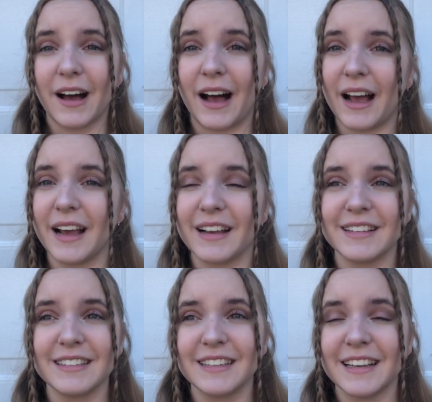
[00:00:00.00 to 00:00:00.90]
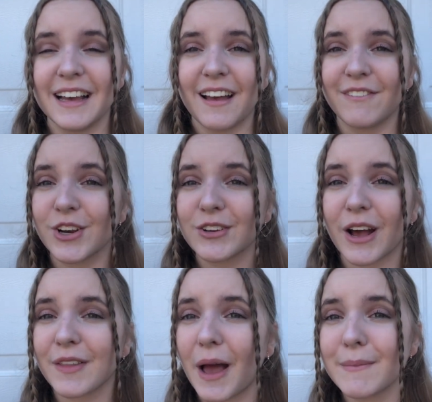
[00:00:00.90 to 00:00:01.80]
I have figured
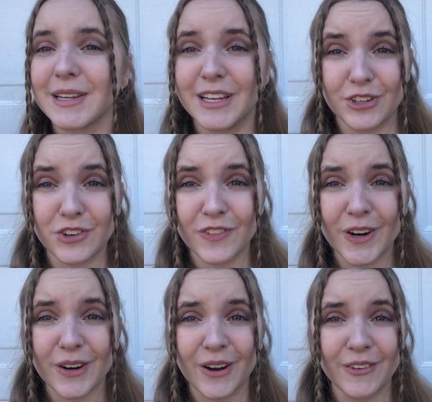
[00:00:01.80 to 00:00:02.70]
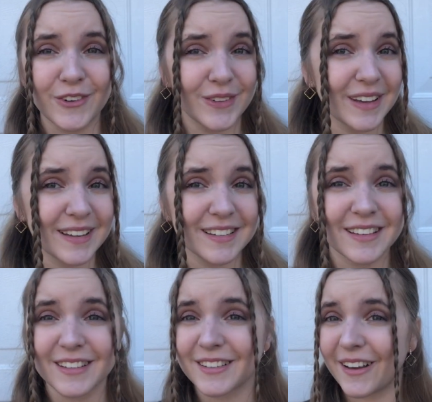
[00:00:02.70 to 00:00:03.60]
out that I'm an introvert over this,
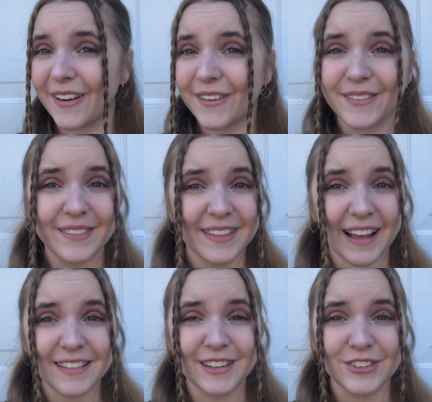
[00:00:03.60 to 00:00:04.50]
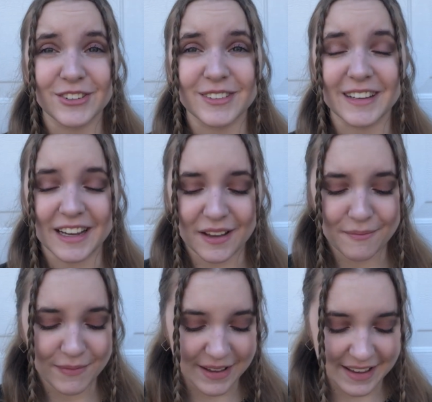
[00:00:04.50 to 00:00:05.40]
so that's interesting.
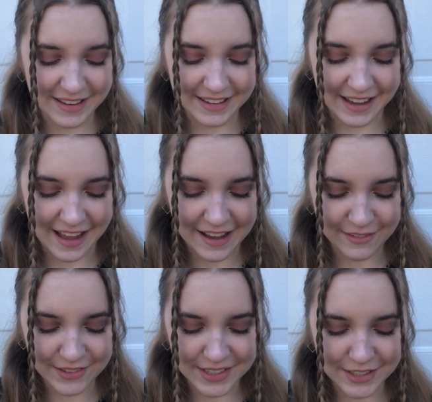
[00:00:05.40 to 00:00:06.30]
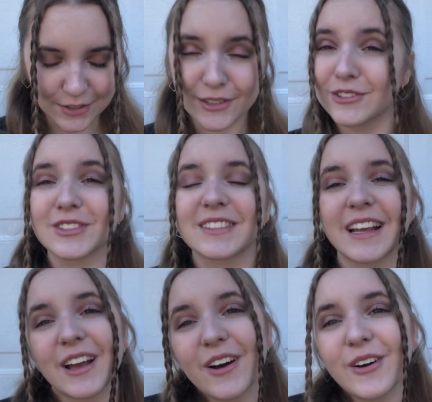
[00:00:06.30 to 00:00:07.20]
But yeah, I really do enjoy
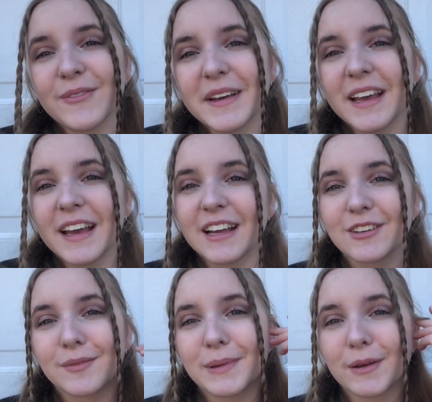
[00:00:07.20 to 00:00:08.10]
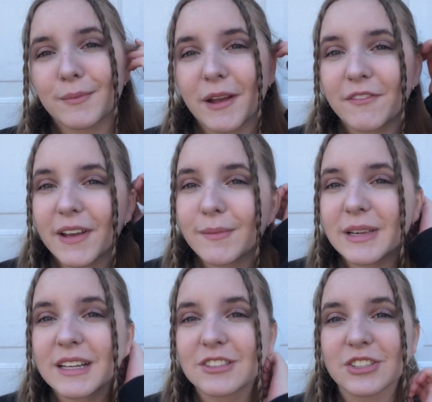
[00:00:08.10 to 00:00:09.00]
staying home and just being with my
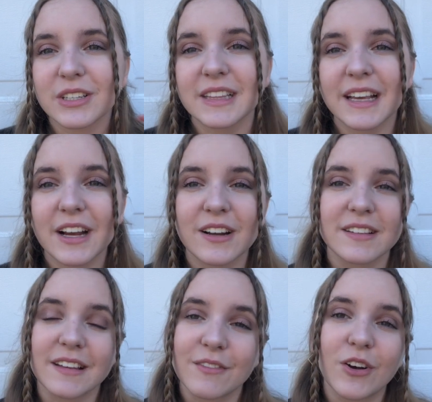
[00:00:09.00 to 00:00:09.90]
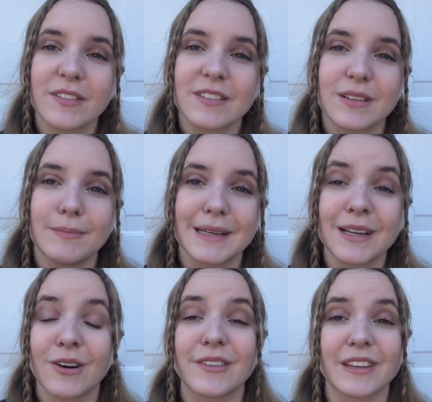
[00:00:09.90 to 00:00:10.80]
family and chilling there instead of constantly
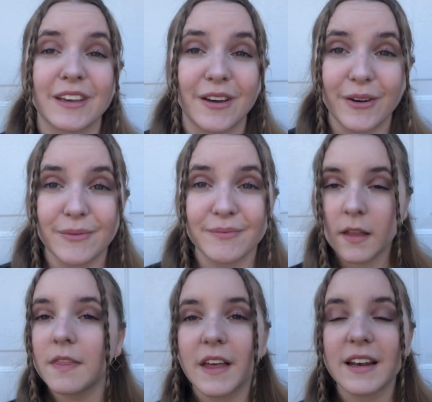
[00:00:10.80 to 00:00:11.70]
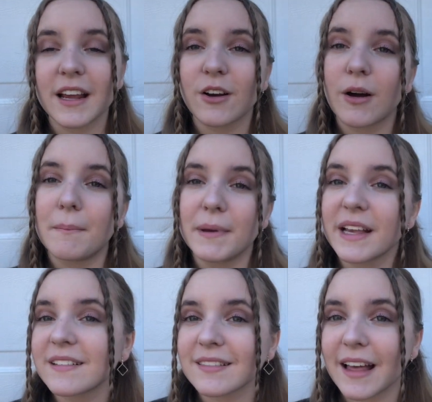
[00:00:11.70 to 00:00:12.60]
being on the go. Then I got
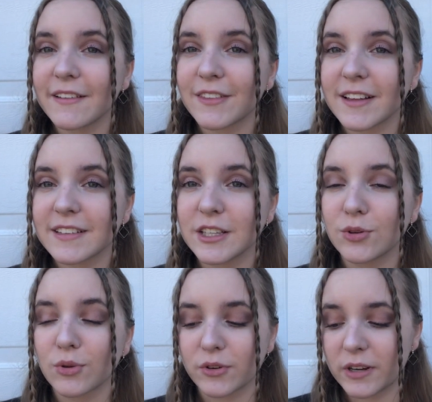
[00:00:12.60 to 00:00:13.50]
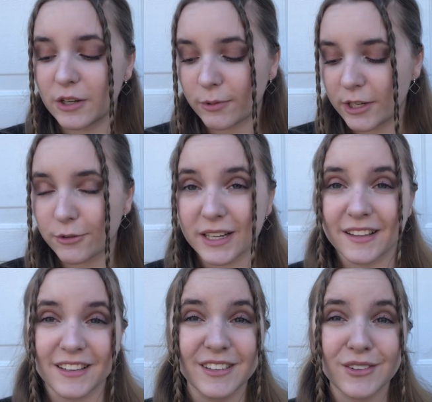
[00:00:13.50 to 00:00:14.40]
biggest life lesson you learned in 2020.
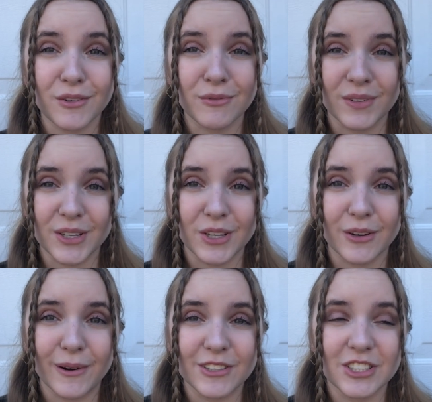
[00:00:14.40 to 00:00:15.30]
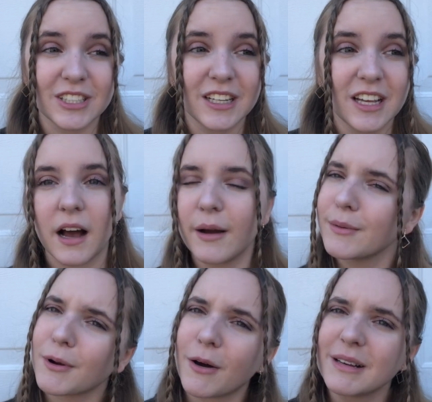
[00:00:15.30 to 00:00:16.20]
This is a really good question. I would
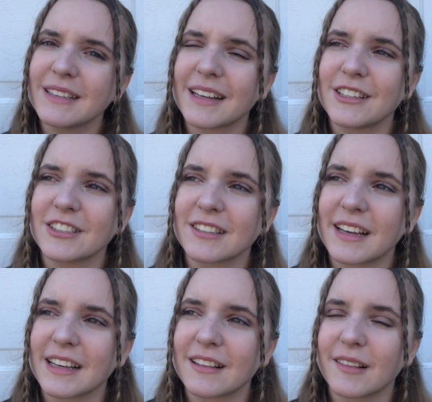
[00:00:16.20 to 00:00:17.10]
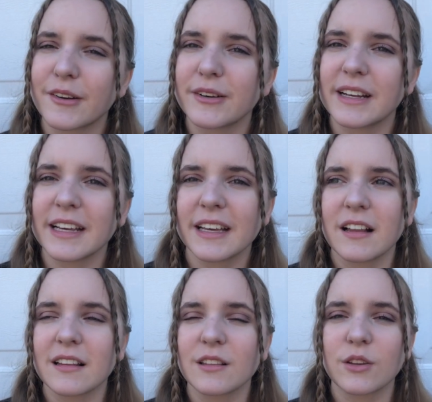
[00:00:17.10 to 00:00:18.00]
probably say just like learning
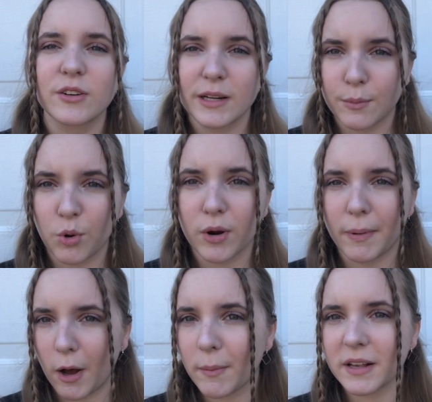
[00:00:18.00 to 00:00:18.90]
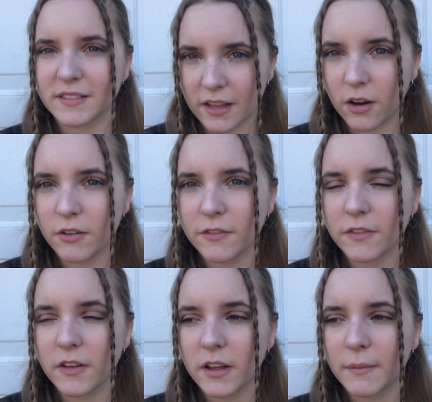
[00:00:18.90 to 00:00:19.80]
more about myself,
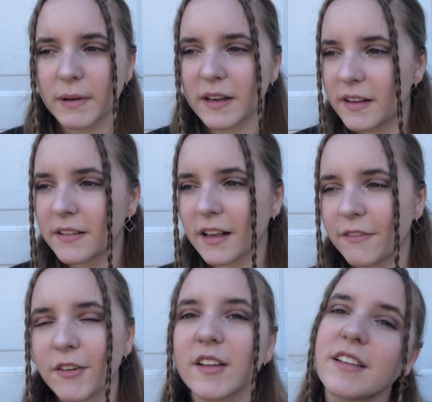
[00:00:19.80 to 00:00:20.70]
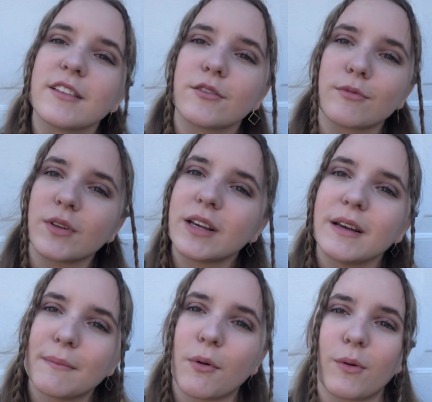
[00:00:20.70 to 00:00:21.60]
because I feel like this is really
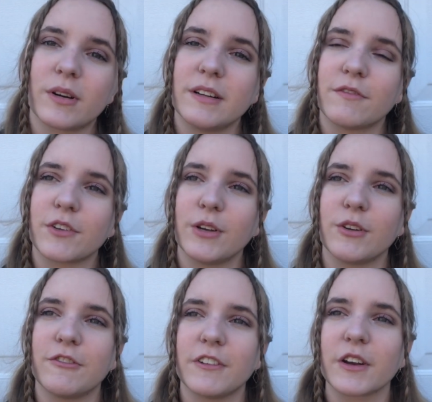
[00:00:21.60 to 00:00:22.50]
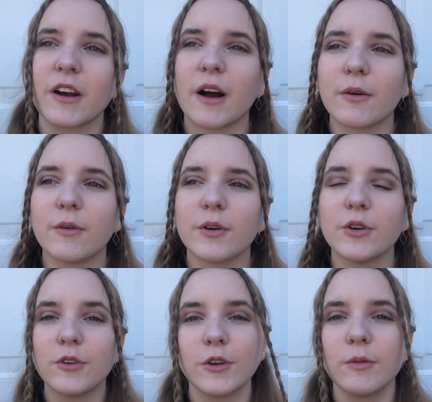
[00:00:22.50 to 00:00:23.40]
important for you to figure out
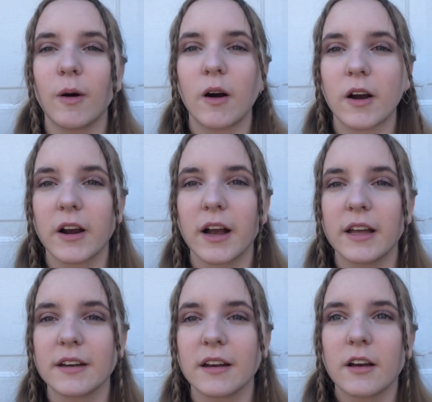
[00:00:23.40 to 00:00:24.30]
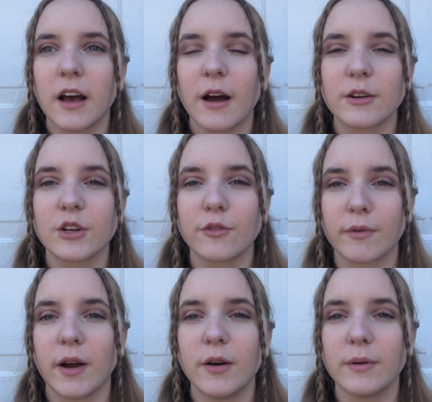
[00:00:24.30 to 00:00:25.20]
who you are and how to
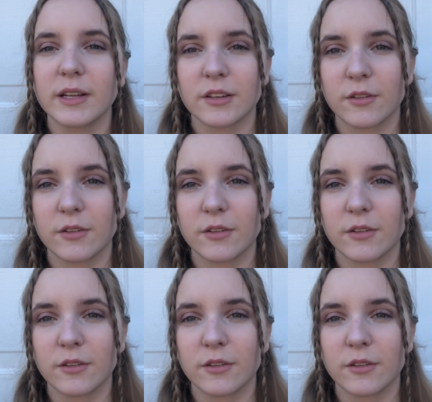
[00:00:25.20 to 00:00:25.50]
grow in